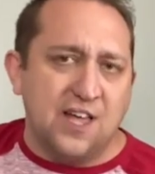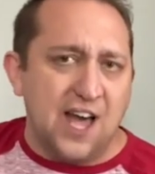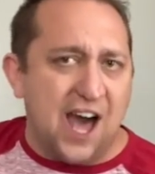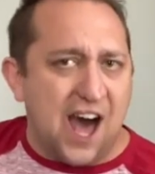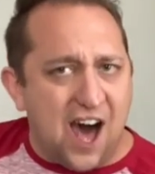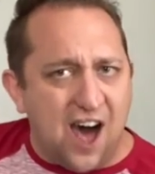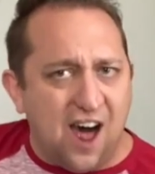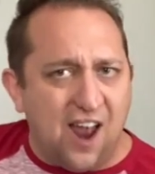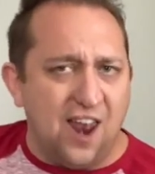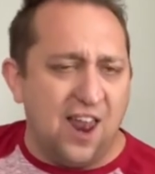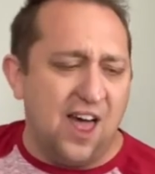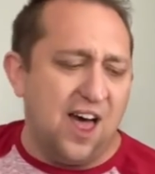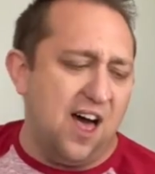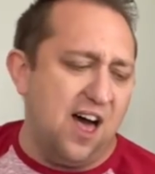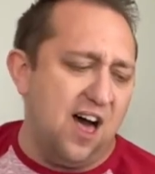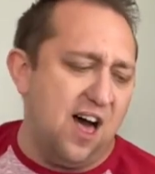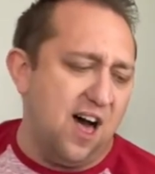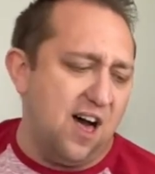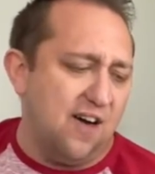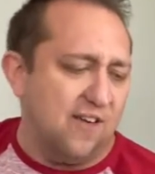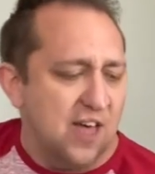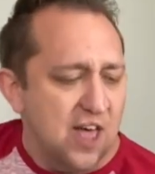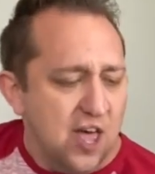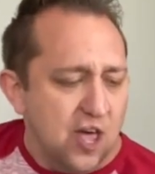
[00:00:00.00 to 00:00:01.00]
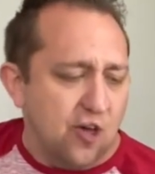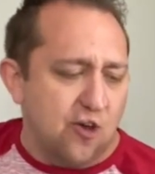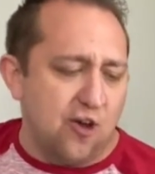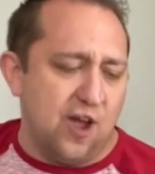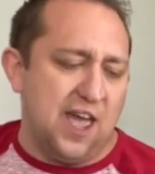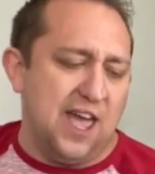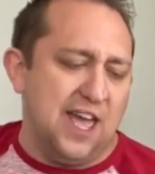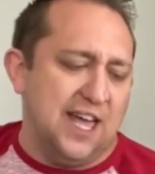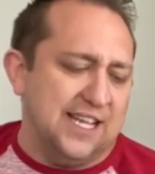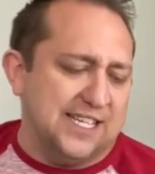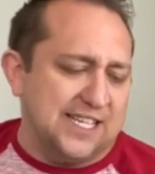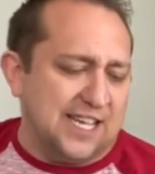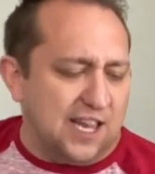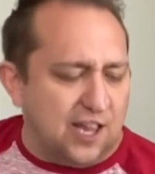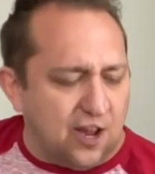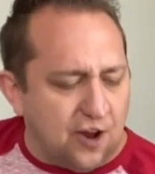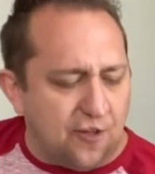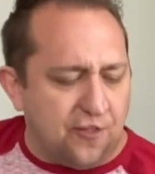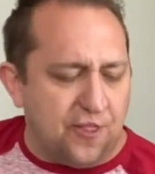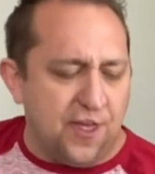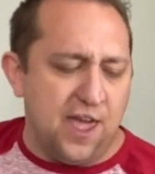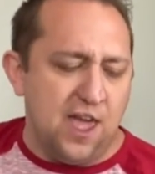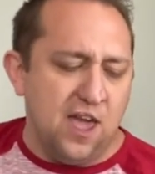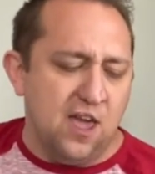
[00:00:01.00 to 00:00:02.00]
Called love. Crazy
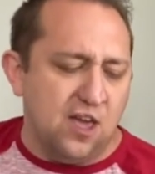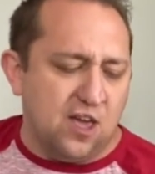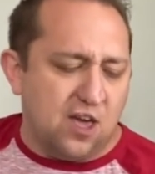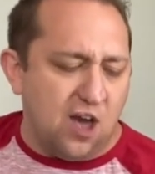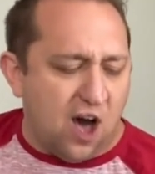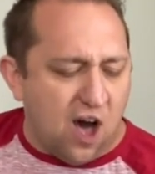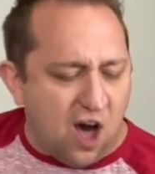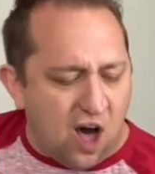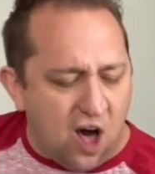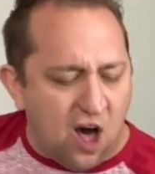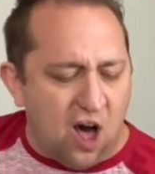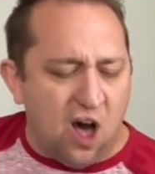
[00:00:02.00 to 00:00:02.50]
little thing called